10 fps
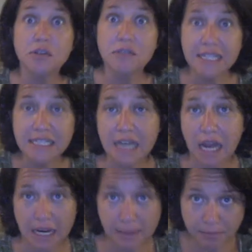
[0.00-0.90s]
So
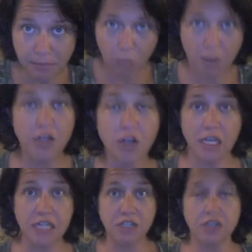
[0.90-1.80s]
this time what
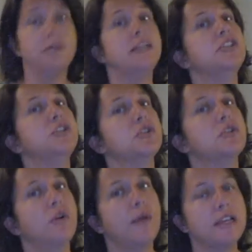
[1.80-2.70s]
you're going to do
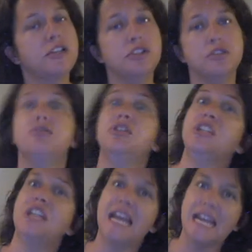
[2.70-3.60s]
is you're going to
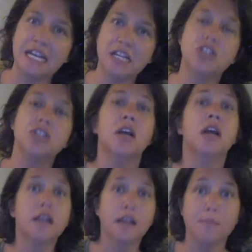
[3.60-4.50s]

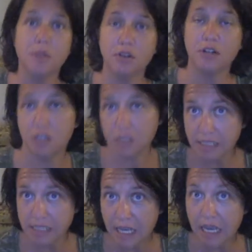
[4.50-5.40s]
change
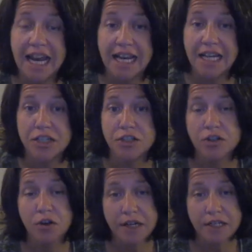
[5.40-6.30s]
computers,
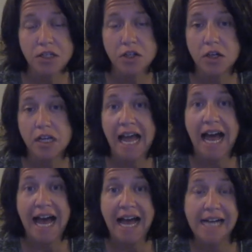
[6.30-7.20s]
and you're going to look
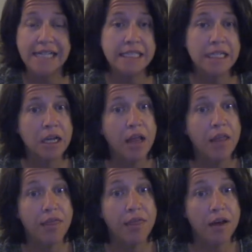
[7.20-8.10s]
at
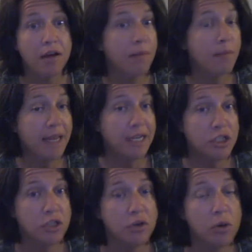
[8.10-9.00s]
the
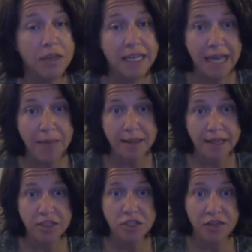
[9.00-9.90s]
picture or the
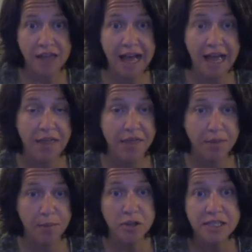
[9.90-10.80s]
image that
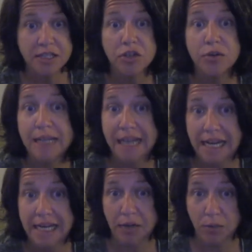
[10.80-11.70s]
the person
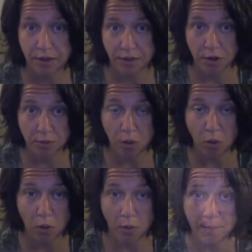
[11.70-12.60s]
created with their
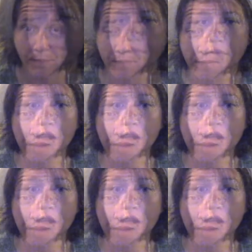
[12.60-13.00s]
poem.